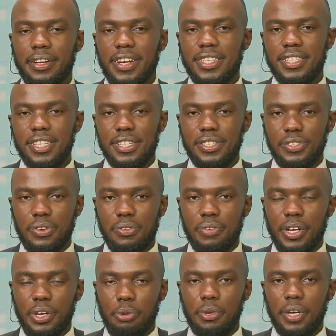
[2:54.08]
residents
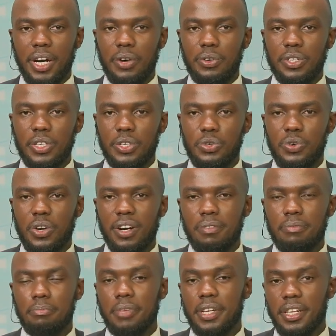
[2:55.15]
of Nairobi County who
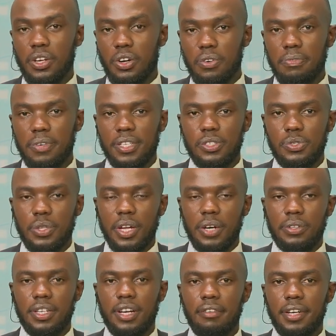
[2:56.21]
have been orphans
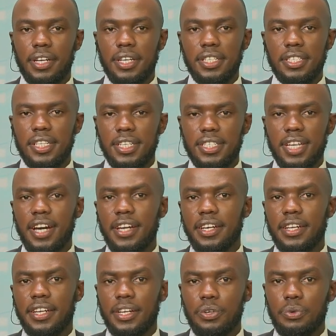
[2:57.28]
without governor is that
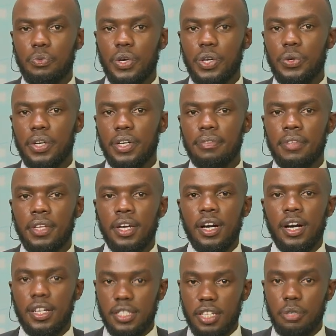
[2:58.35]
Anne Kananu Mwendwa
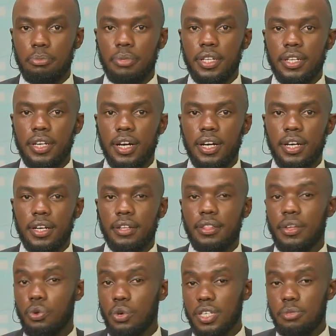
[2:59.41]
has now been
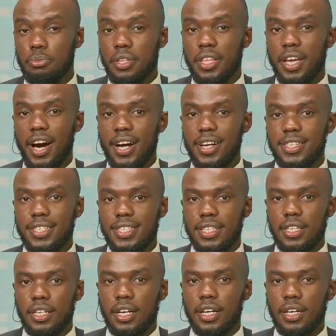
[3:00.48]

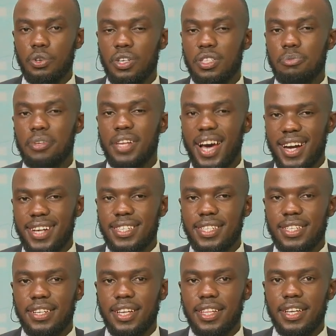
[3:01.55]

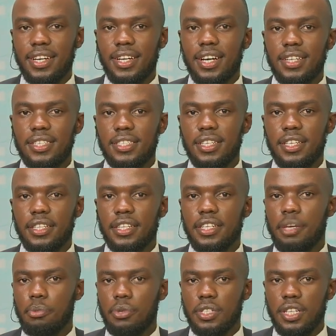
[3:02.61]
acting as
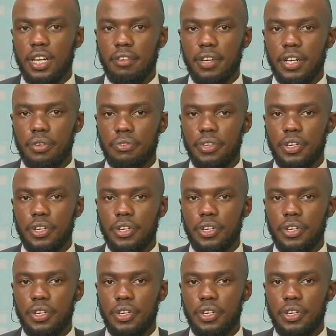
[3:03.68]
the deputy governor of